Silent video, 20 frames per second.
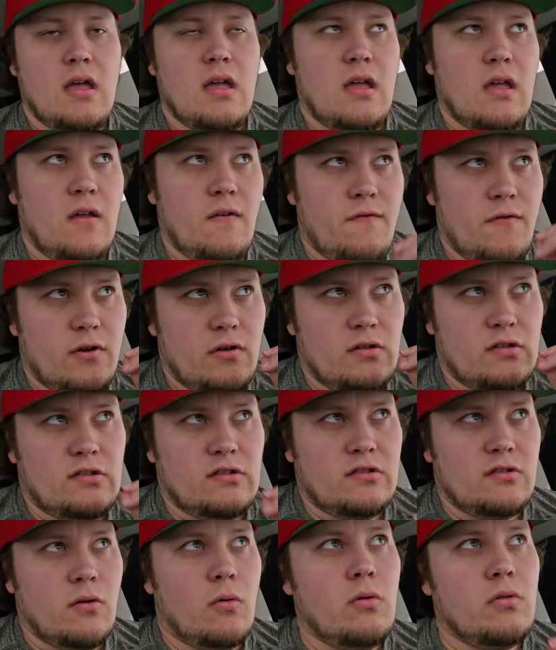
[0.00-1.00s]
If you're
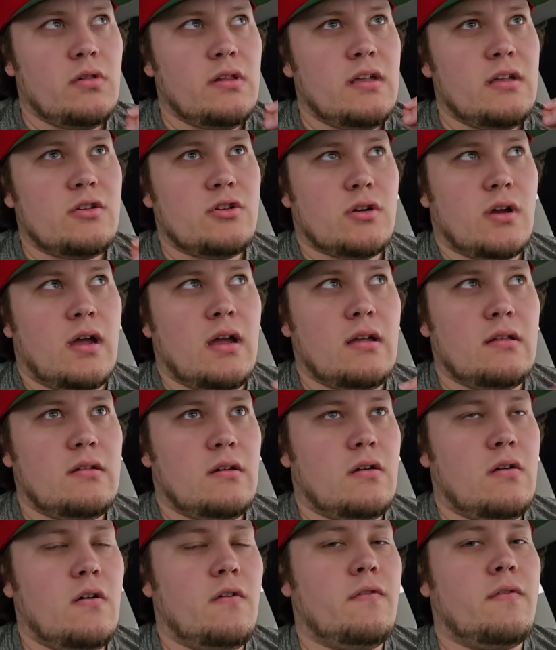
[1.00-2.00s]
solely trying to
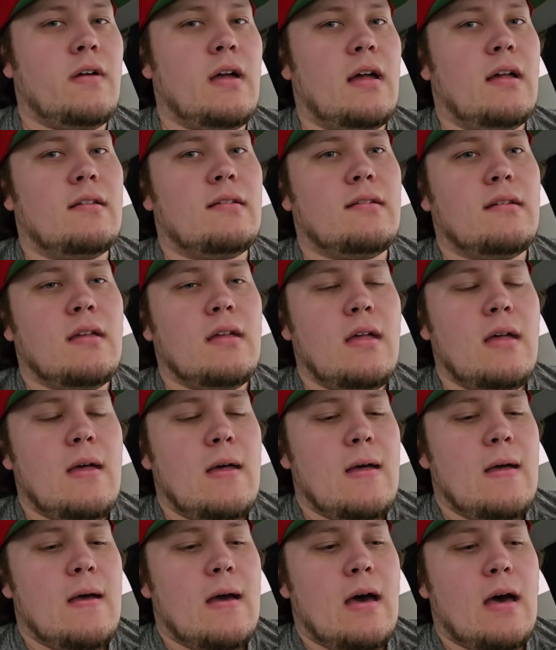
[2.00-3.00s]
go fast.
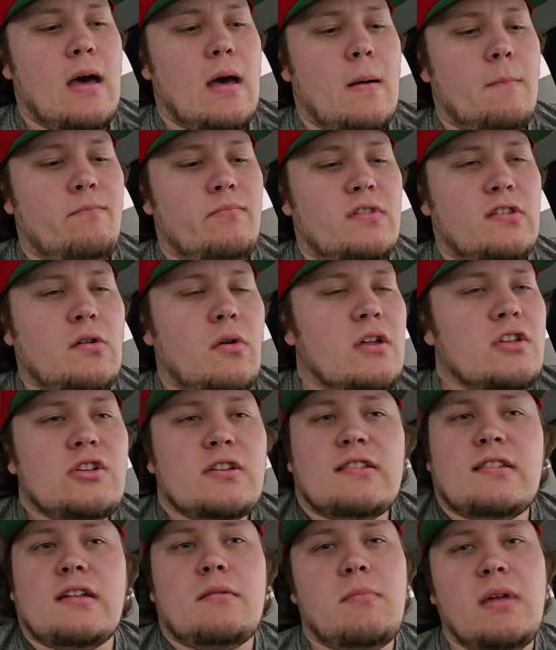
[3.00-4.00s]
So it
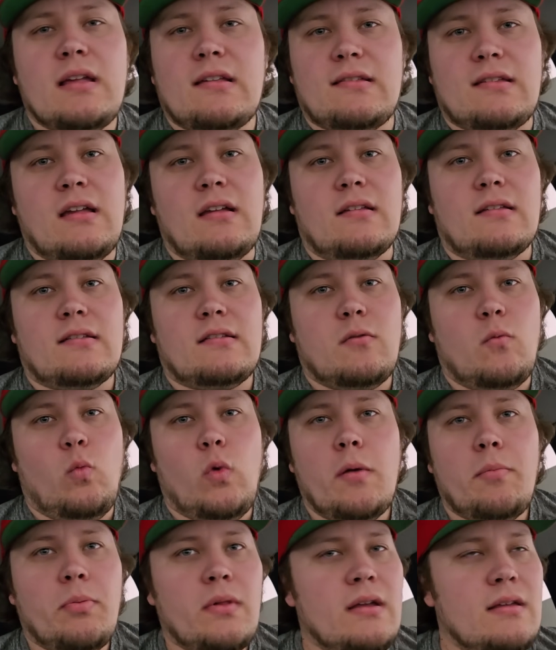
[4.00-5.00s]
just didn't make sense.
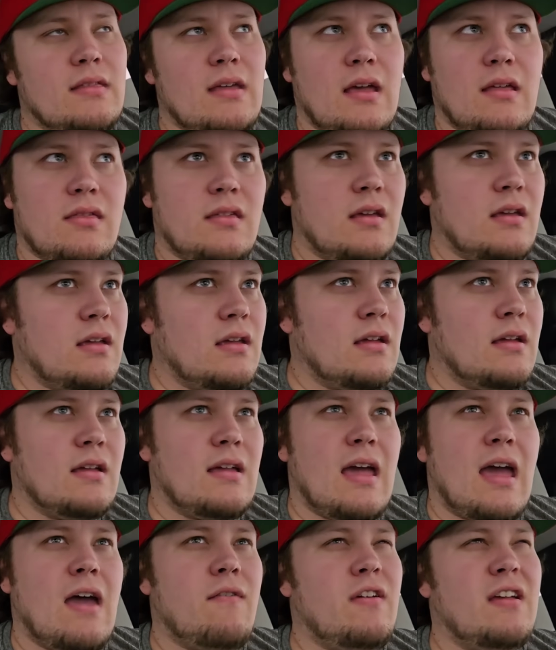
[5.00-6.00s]
Whippling that thing,
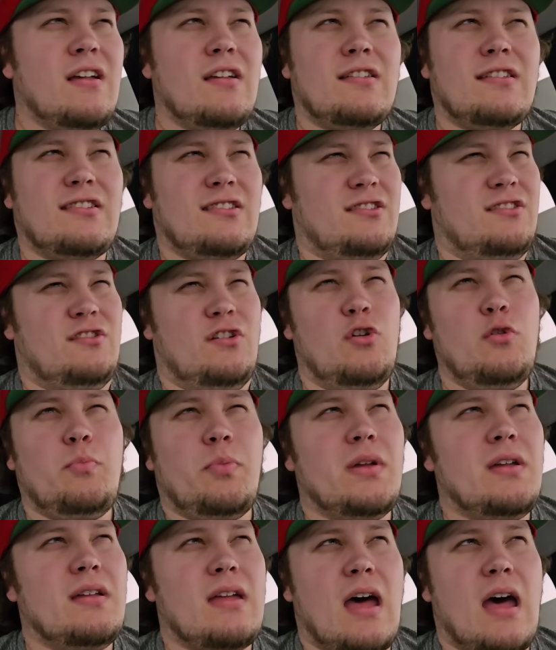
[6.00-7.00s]
having a
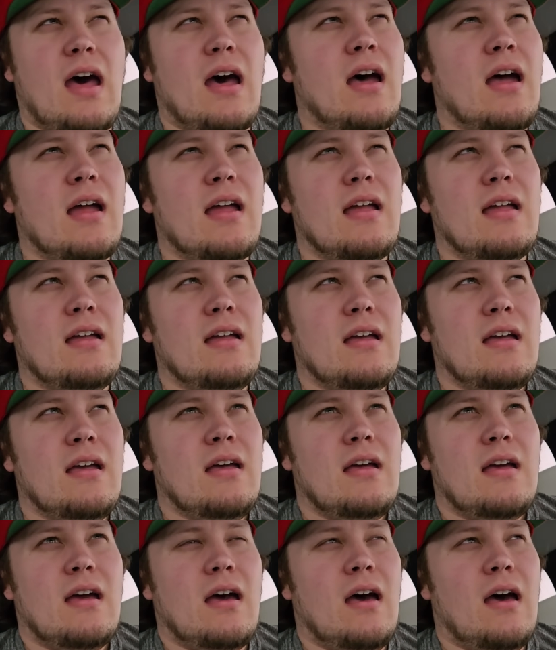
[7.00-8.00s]
stupid high
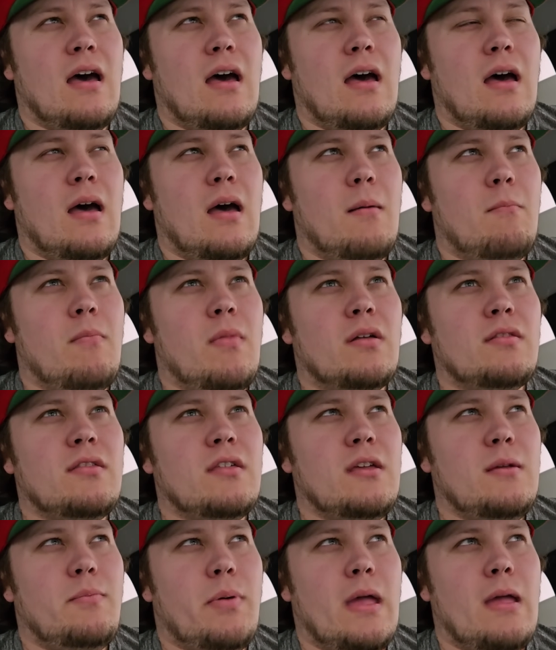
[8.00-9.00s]

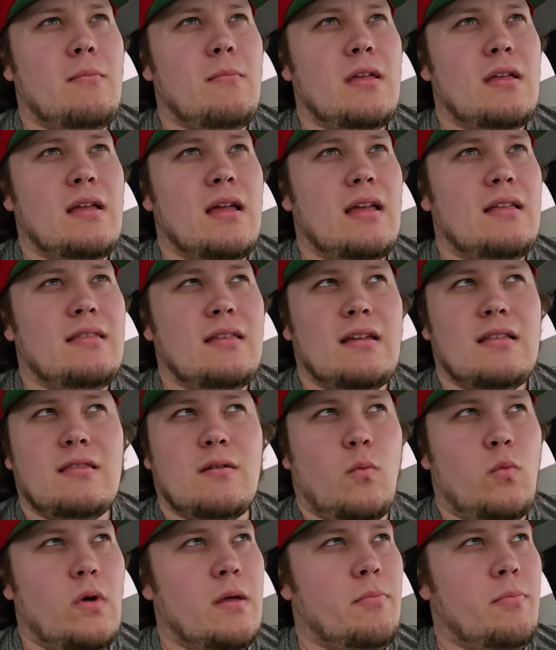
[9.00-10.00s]
monthly payment, and then the
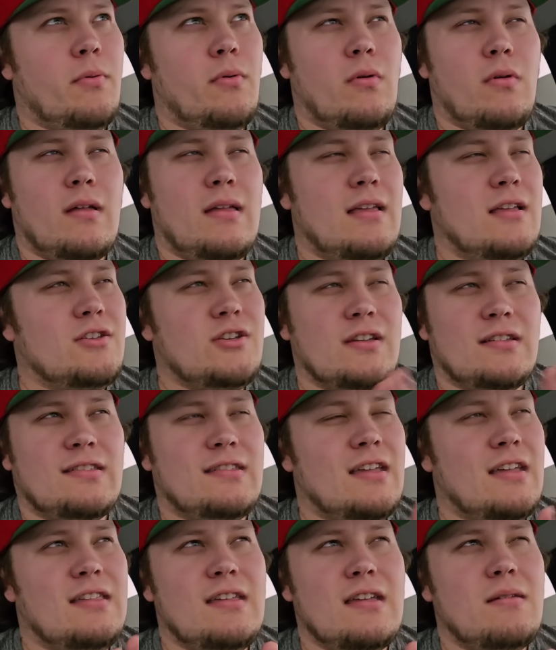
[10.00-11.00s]
Whipple, it
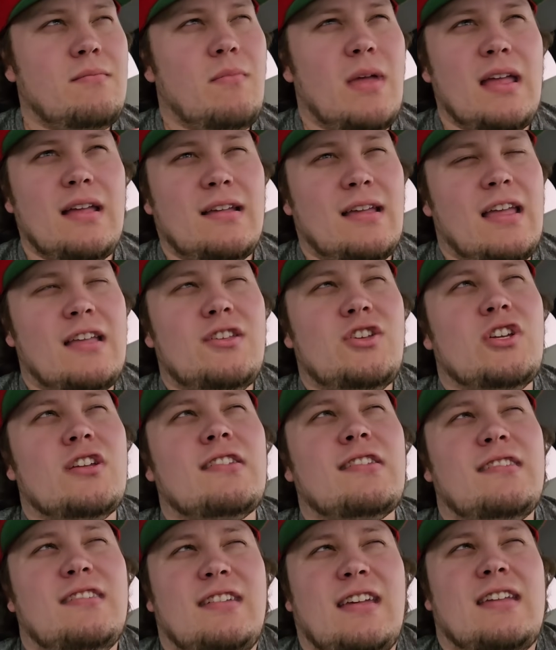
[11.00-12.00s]
just
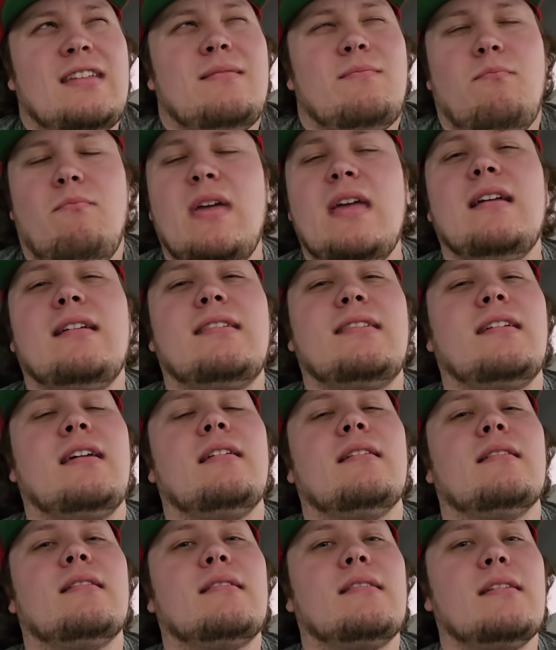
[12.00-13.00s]
didn't make
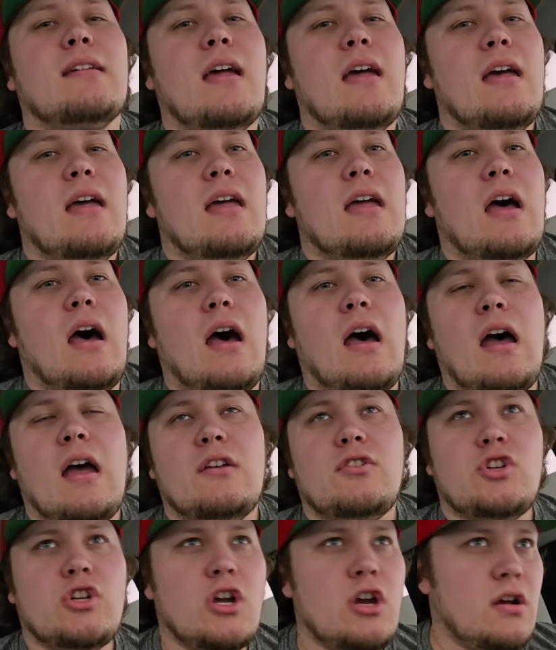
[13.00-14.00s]
sense.
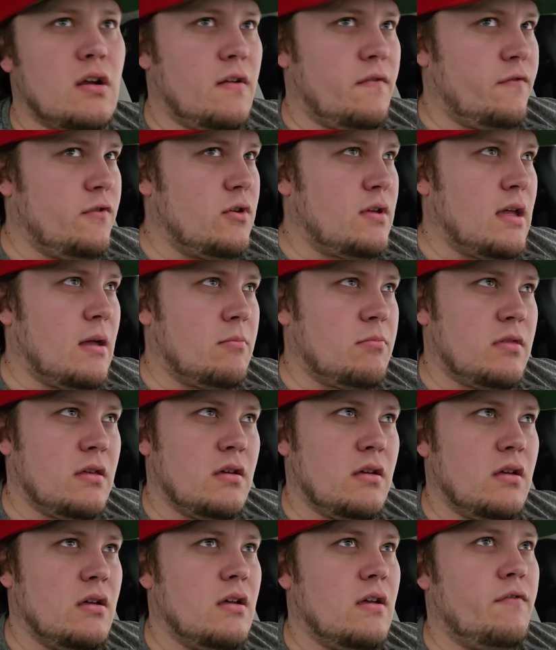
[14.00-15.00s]
Sure,
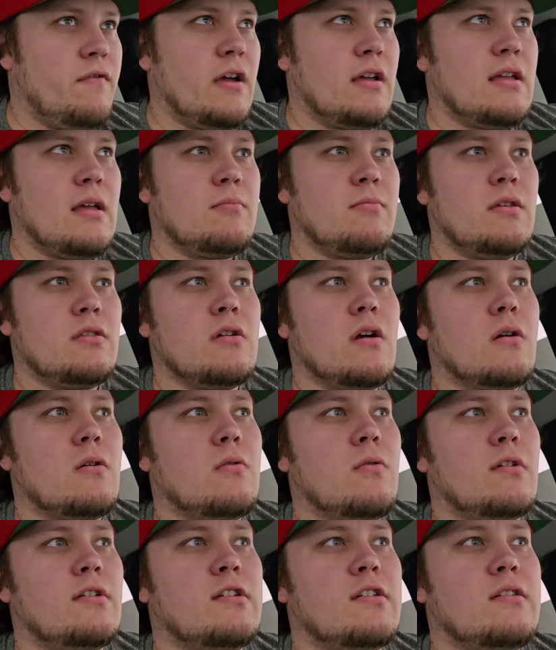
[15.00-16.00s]
if I kept the Dark
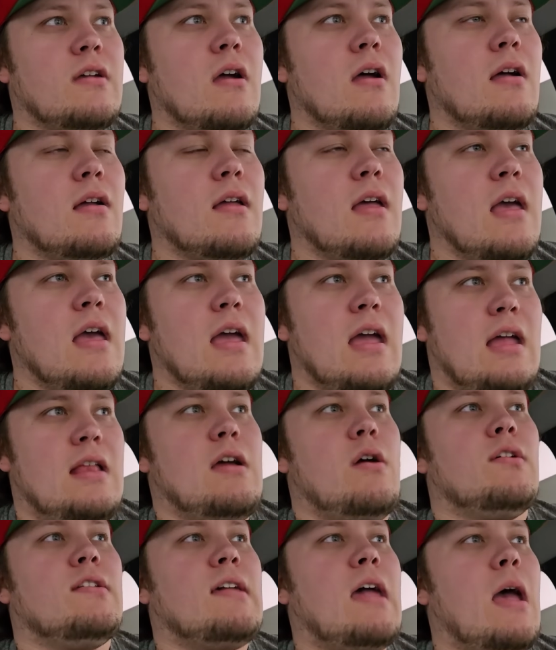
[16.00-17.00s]
Horse stock and
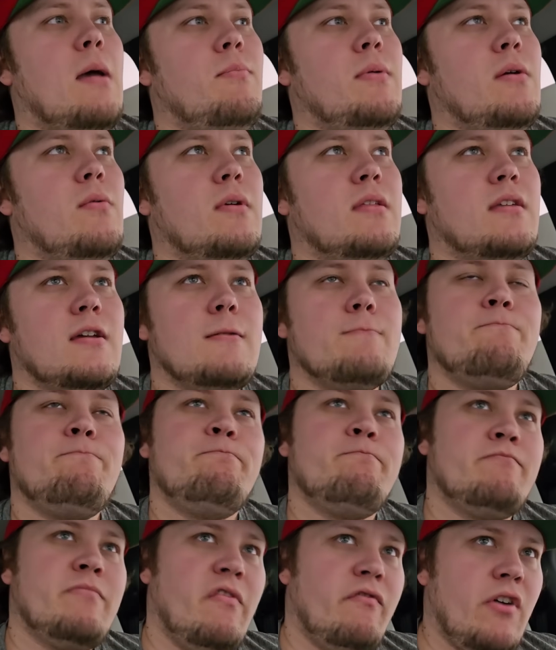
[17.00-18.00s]
I was happy with it,
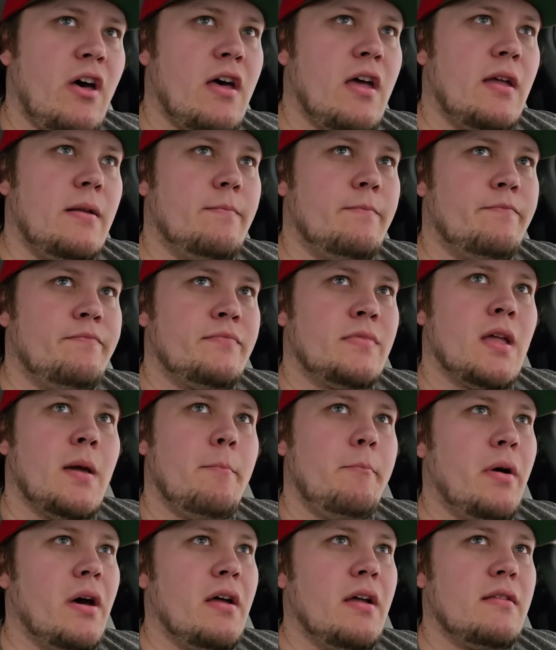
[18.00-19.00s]
fine.
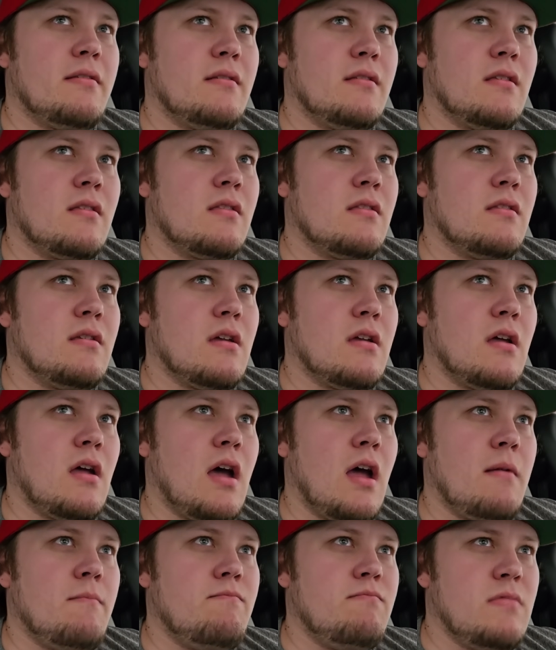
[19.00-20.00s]
But
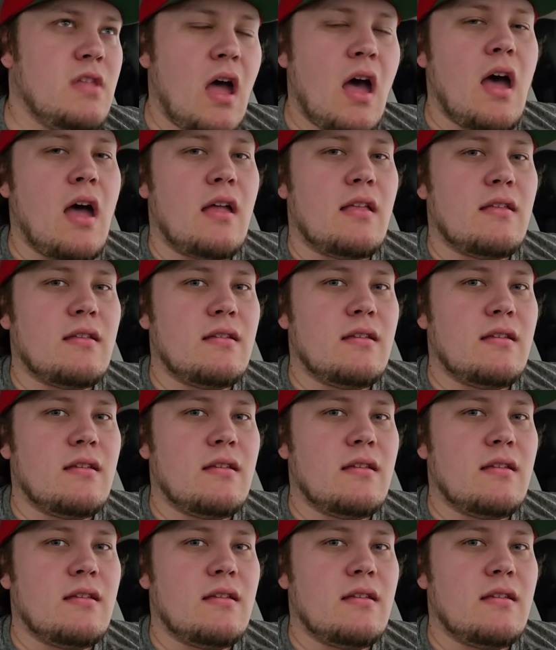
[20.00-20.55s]
I'm not.